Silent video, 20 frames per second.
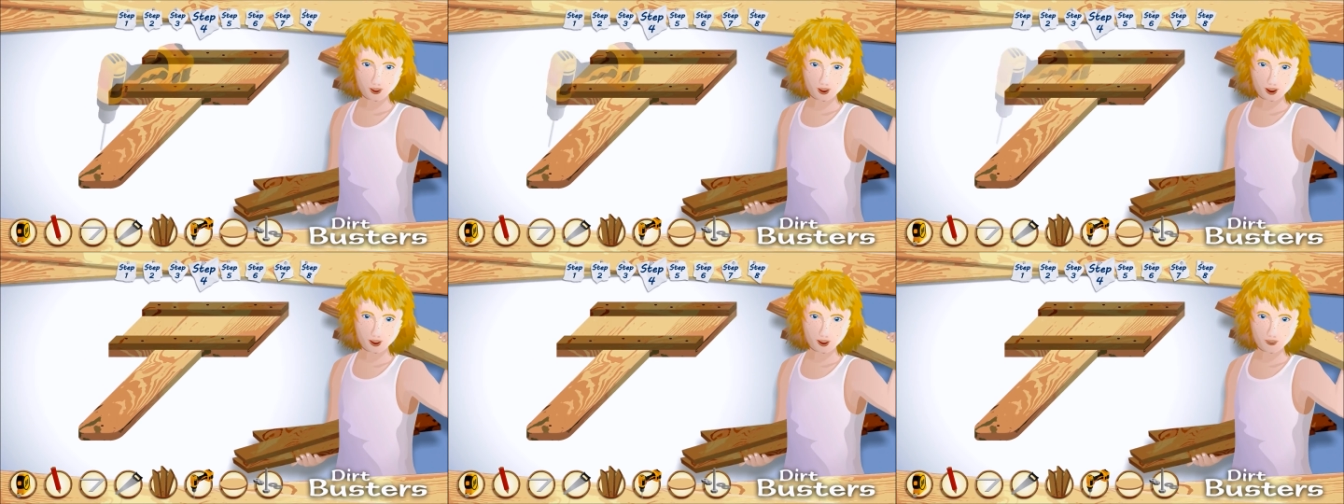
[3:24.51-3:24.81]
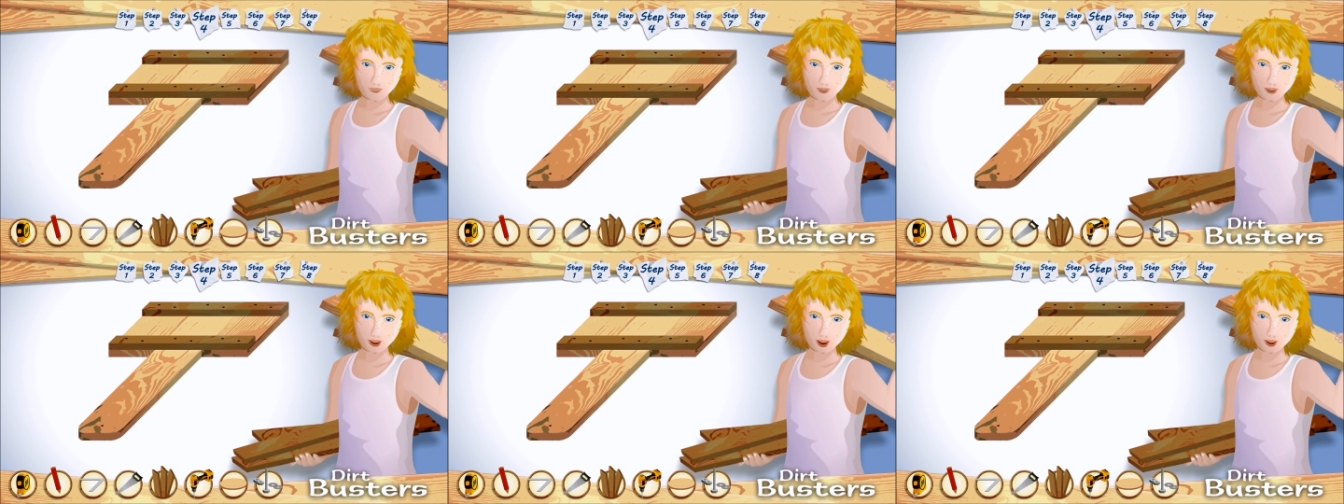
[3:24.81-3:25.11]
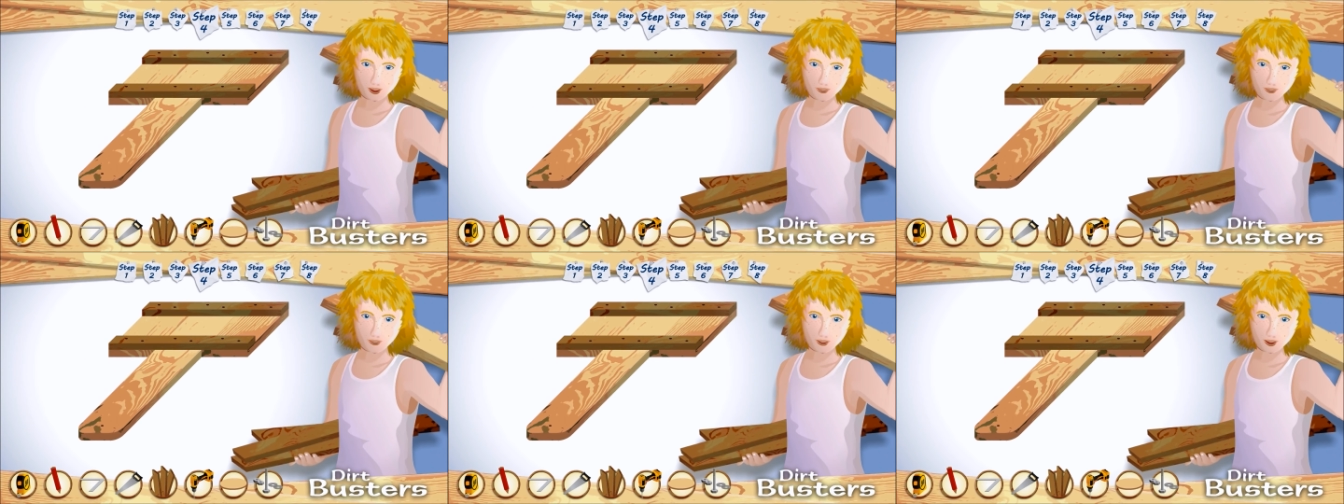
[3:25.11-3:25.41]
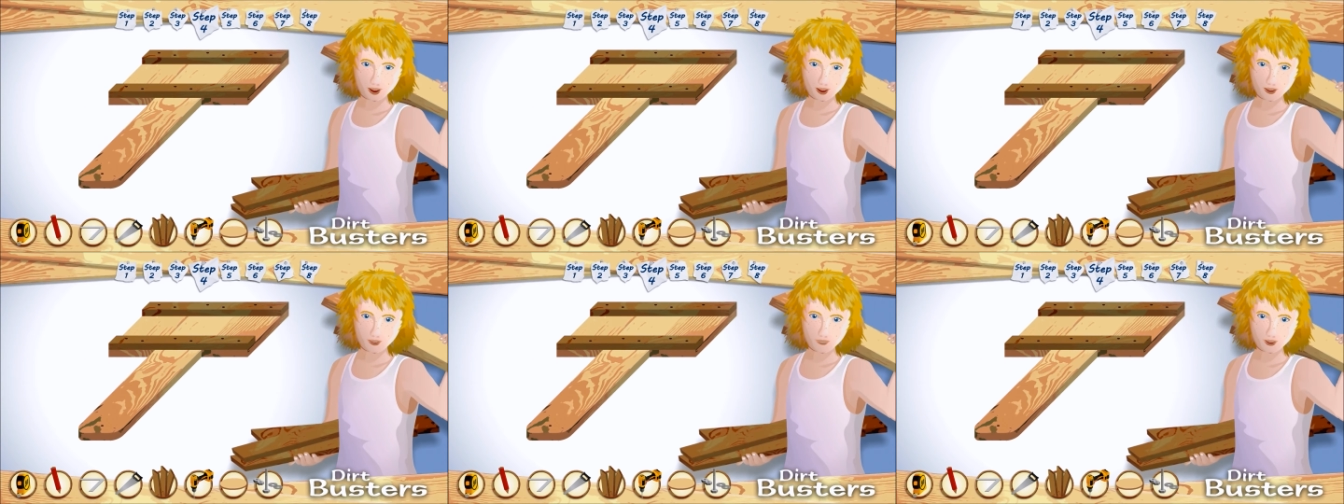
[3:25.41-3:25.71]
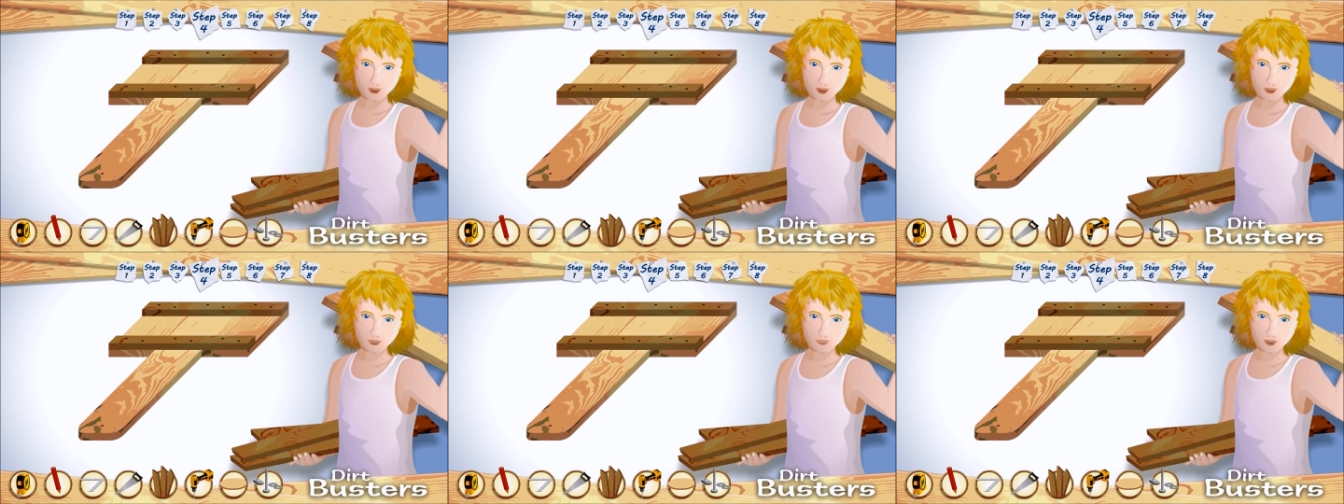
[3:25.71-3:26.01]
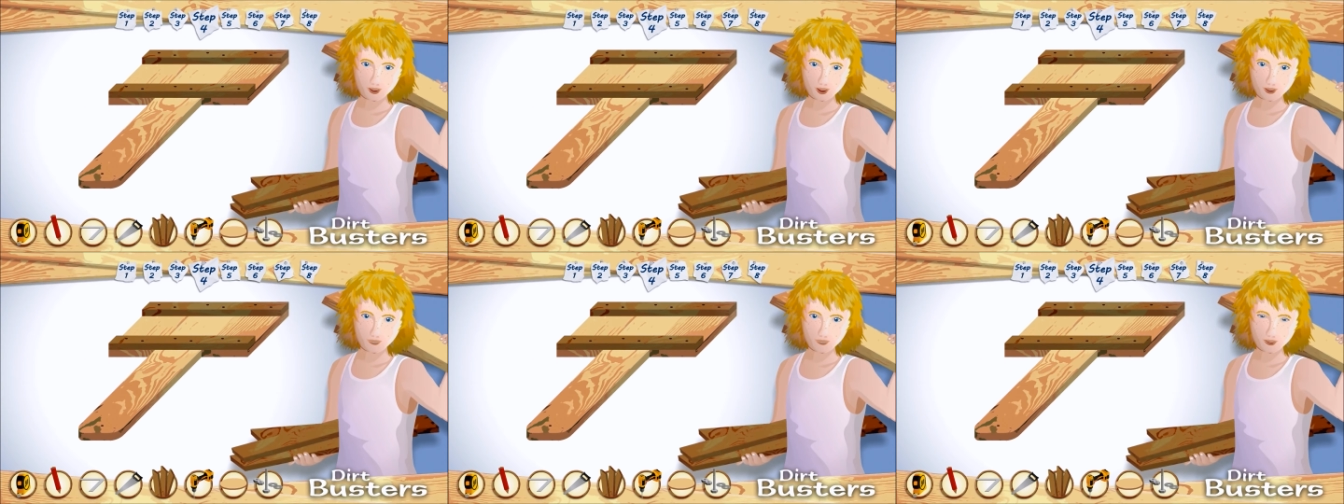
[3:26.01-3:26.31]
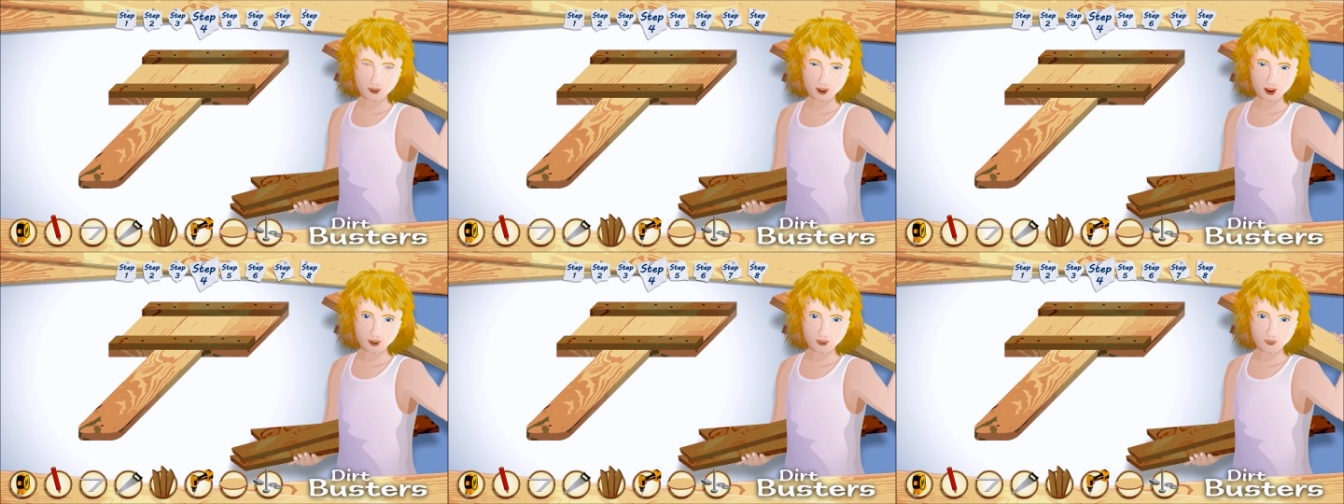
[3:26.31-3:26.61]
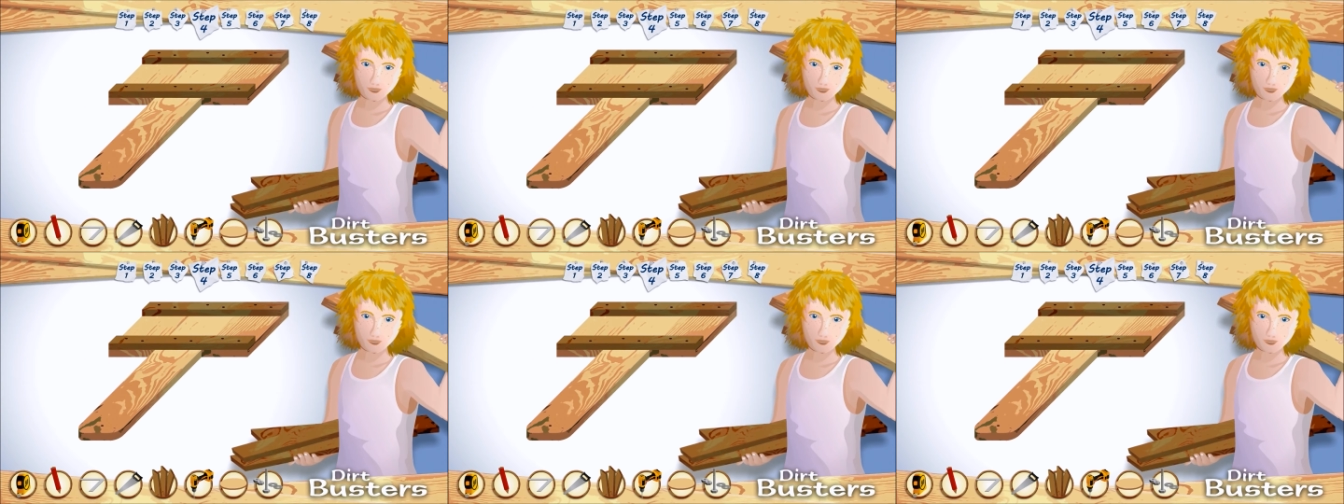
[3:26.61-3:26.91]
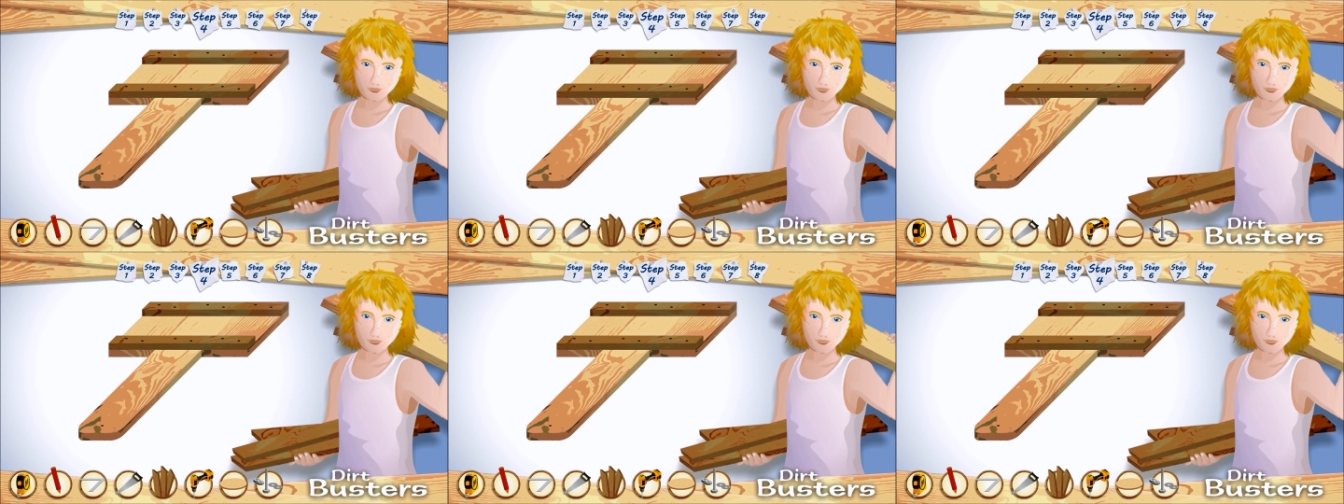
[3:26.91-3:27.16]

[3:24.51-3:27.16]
these points for your 65mm bolt.